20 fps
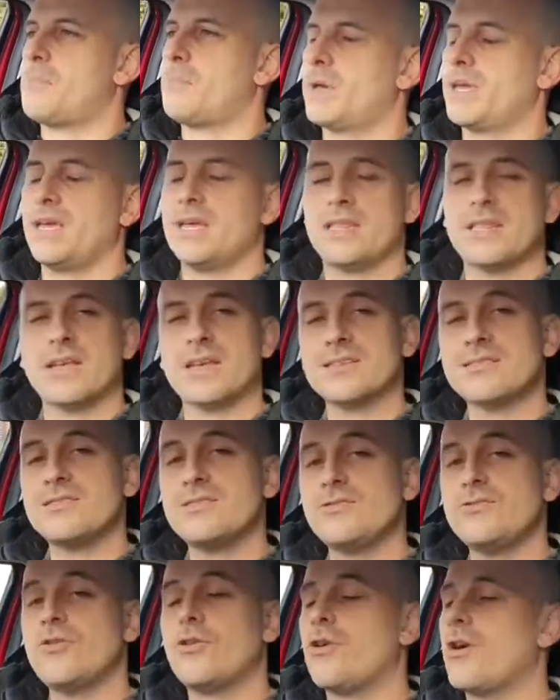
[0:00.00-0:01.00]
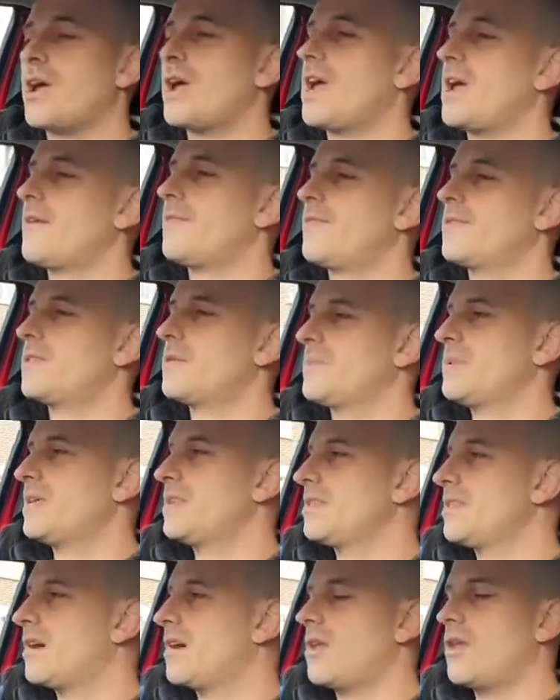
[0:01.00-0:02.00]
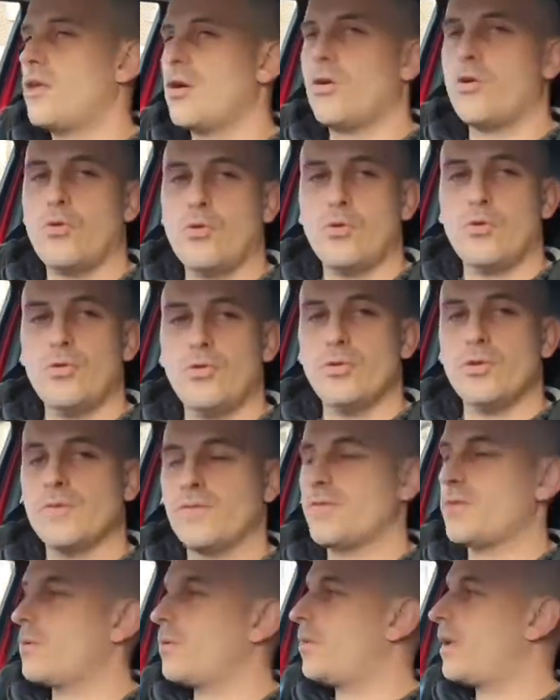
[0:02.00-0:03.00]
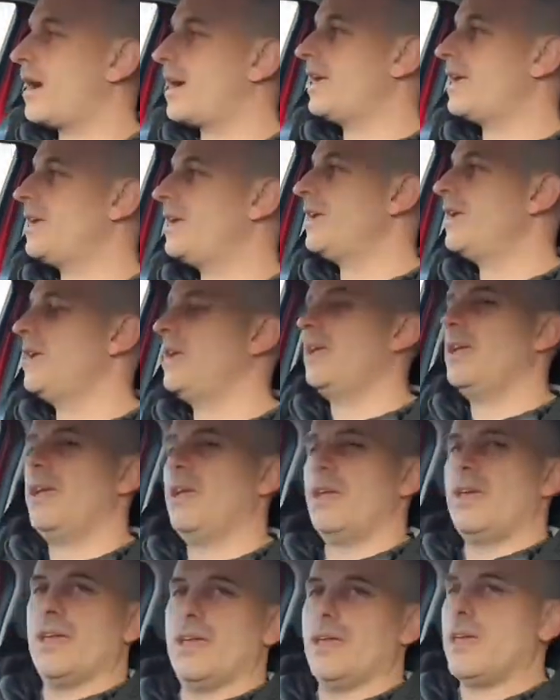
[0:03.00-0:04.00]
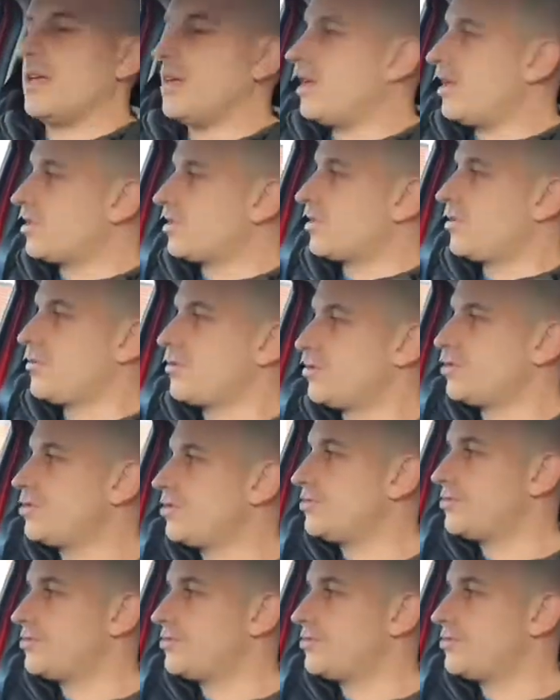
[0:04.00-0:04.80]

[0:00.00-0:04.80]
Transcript: It does not have to be done all of the way, as long as you just